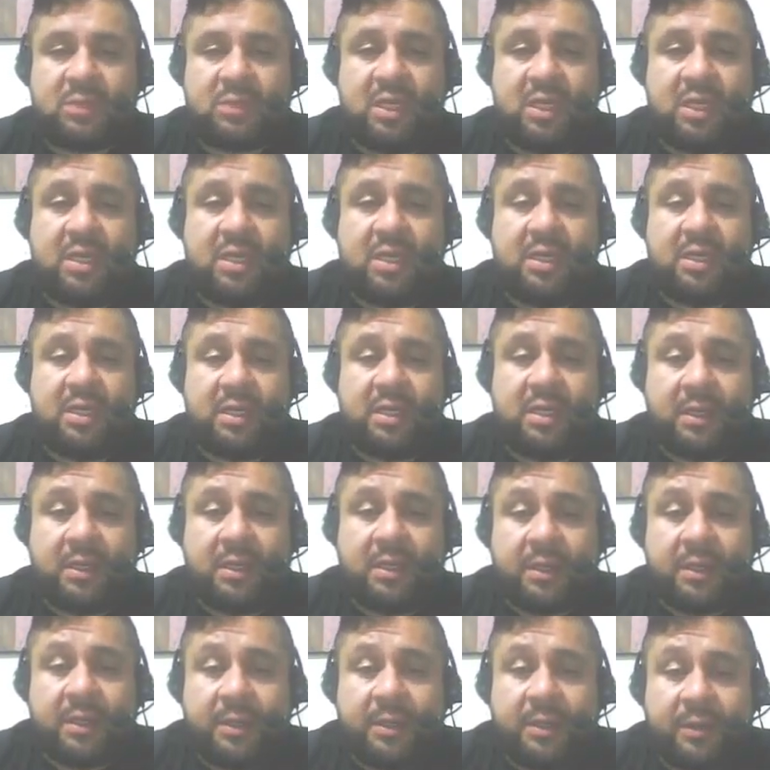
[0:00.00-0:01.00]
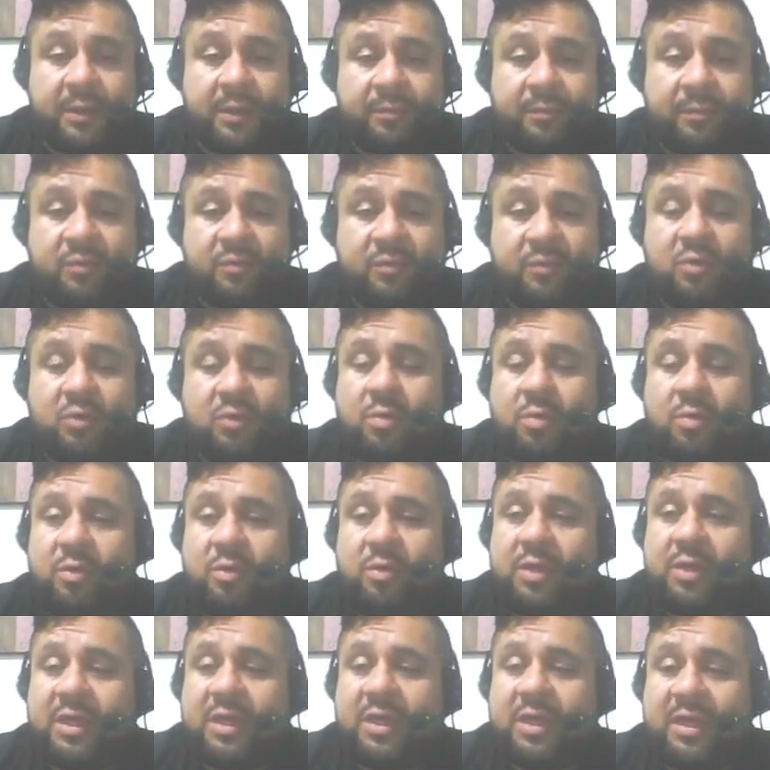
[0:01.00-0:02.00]
to
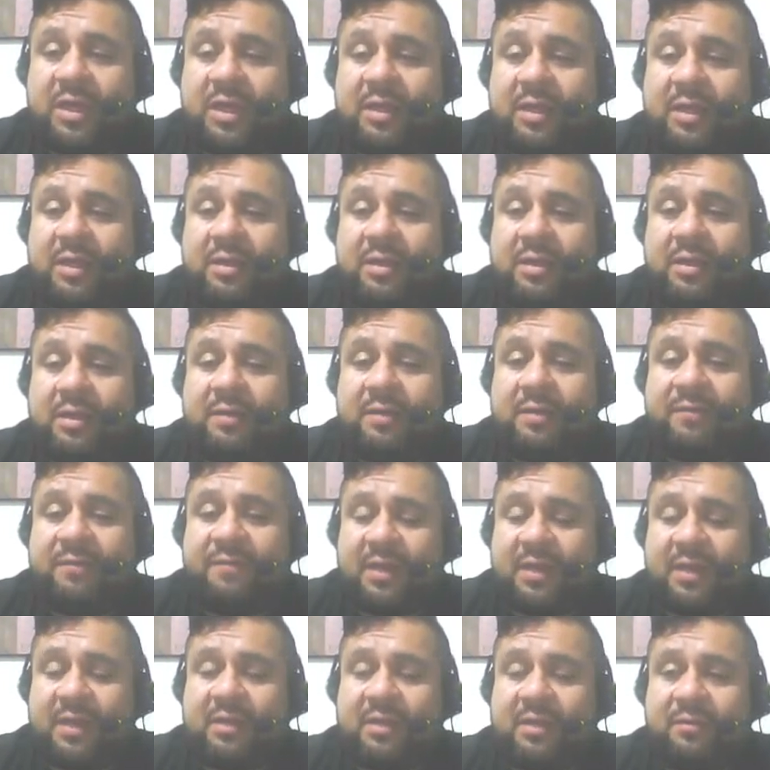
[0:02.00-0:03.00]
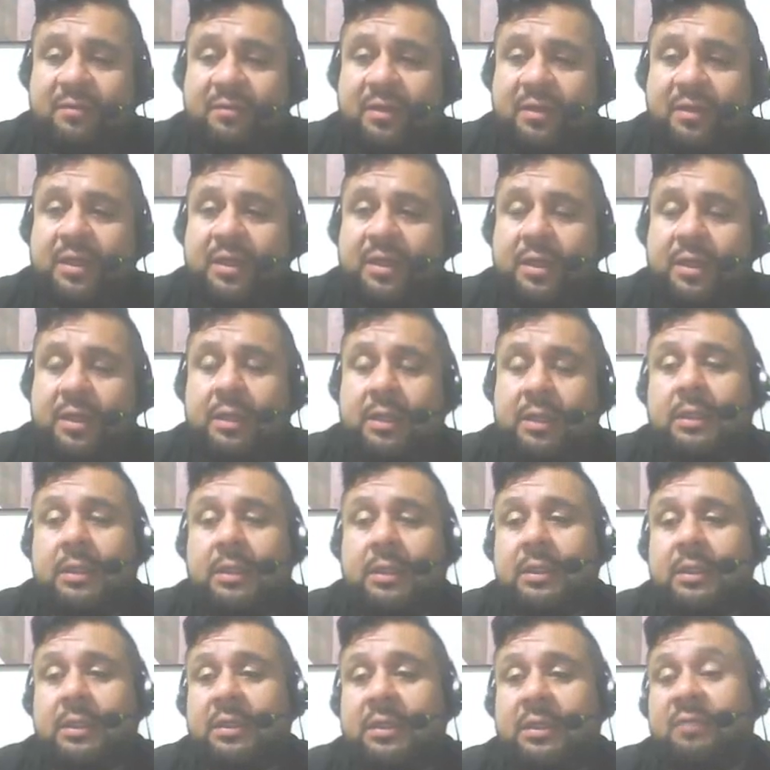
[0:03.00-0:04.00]
communicate effectively
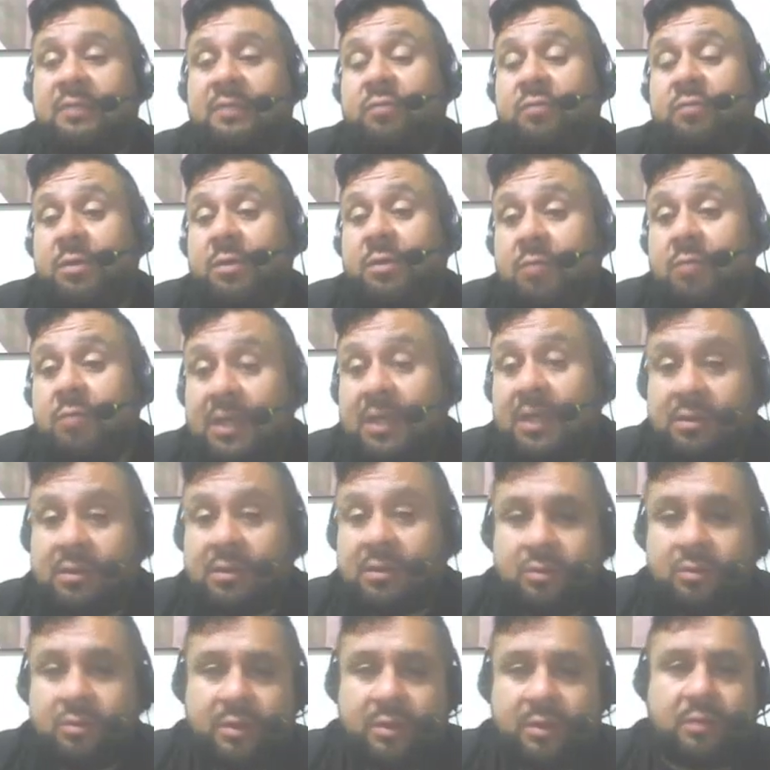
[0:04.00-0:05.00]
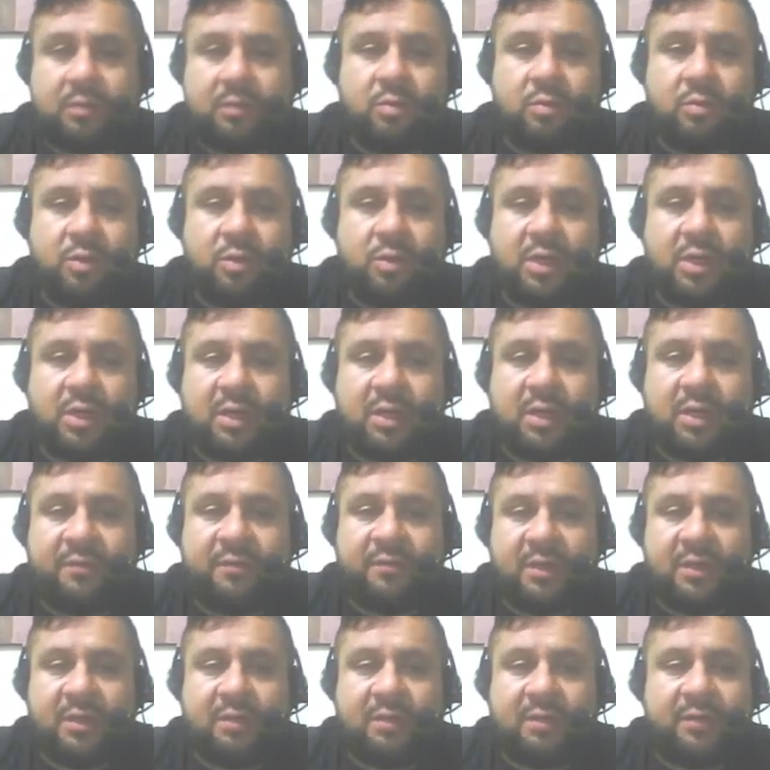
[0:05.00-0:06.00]
if we want to communicate
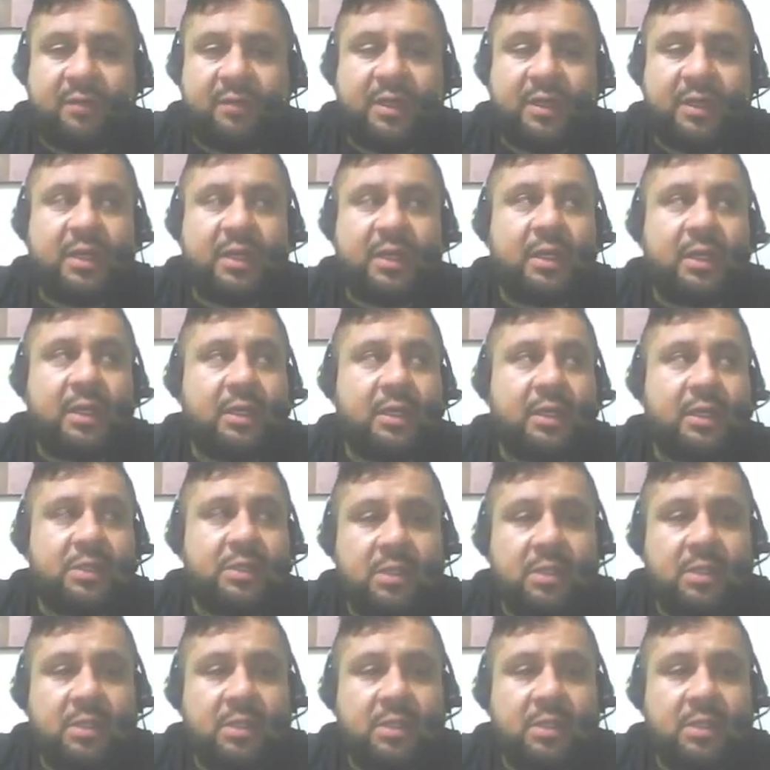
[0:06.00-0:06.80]
effectively in English.